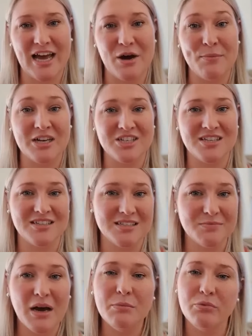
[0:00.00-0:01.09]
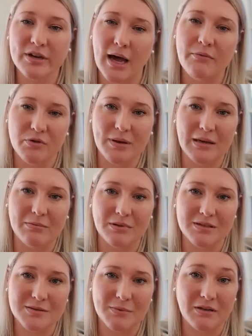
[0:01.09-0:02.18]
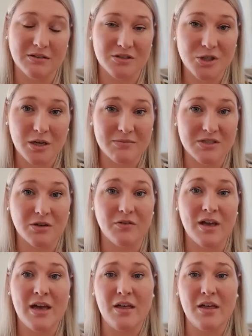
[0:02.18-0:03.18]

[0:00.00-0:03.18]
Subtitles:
how much that this might bring up for people as well in terms of